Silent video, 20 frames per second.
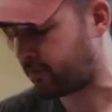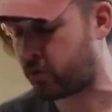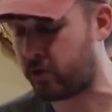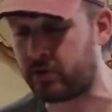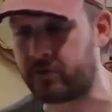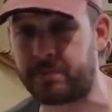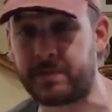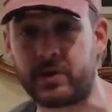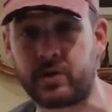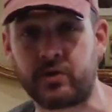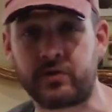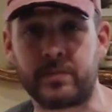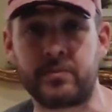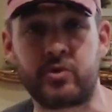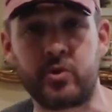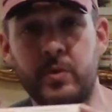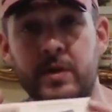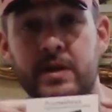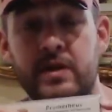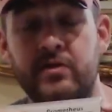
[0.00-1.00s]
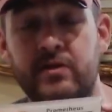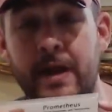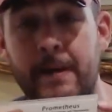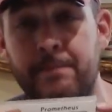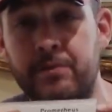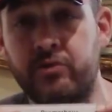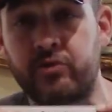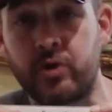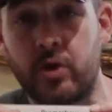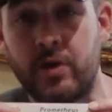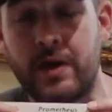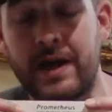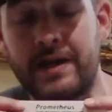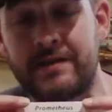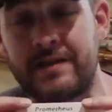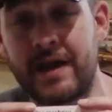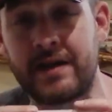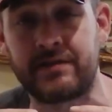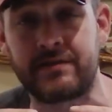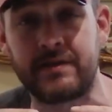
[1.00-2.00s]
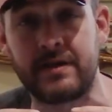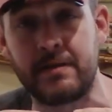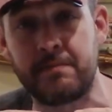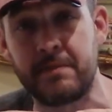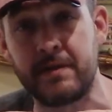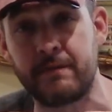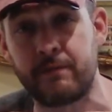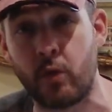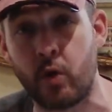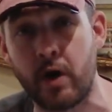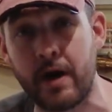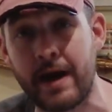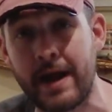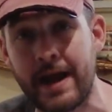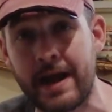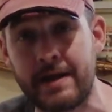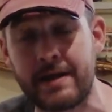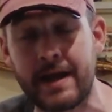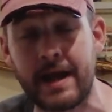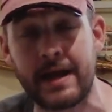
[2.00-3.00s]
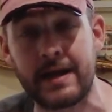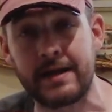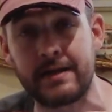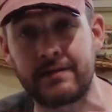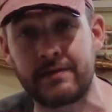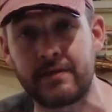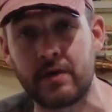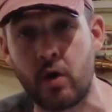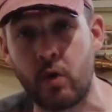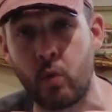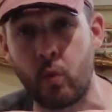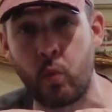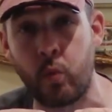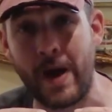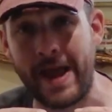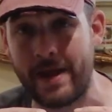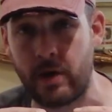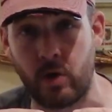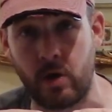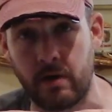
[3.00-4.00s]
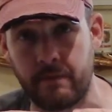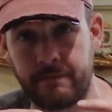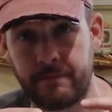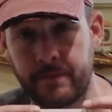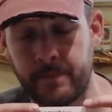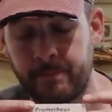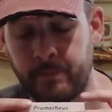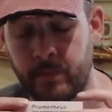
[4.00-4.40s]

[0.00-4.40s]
course, because I'm doing this episode, I tested it beforehand and it's way off.